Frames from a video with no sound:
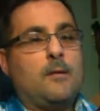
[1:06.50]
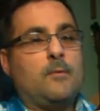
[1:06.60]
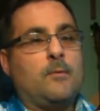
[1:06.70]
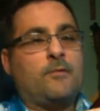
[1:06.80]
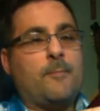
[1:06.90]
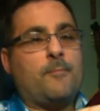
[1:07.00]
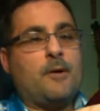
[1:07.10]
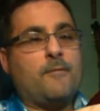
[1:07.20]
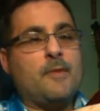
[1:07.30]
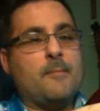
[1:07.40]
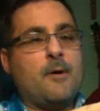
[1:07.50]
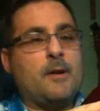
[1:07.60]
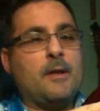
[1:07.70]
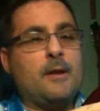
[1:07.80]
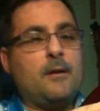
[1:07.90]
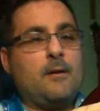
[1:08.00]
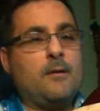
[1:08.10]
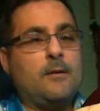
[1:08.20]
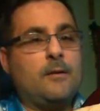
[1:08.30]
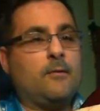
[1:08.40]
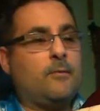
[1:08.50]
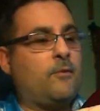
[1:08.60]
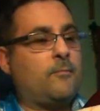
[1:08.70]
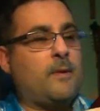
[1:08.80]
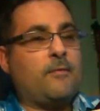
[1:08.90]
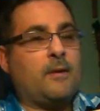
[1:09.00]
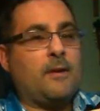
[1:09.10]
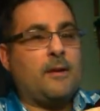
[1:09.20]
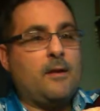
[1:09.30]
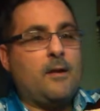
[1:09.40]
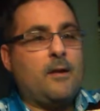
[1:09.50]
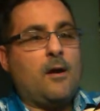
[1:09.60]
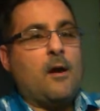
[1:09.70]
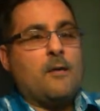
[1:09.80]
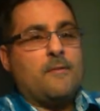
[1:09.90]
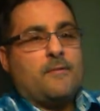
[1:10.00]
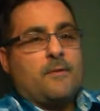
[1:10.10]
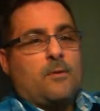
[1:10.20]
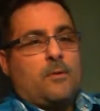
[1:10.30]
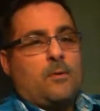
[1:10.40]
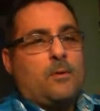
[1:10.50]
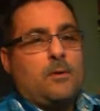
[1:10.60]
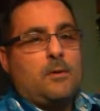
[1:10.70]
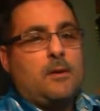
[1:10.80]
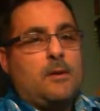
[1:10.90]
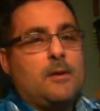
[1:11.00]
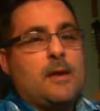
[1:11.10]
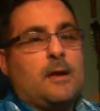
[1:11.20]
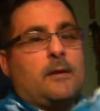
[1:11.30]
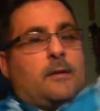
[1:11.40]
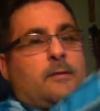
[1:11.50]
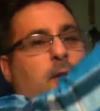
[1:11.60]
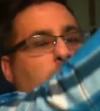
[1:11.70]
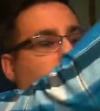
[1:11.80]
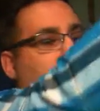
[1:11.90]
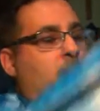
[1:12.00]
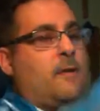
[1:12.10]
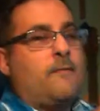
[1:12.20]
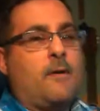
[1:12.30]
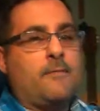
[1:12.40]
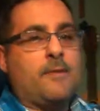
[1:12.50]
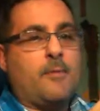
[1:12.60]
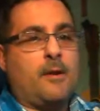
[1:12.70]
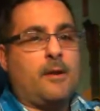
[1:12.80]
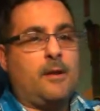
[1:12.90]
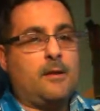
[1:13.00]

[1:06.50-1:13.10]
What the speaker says: was separated from the body here. This was just basically off. The whole neck of the guitar was off of the body.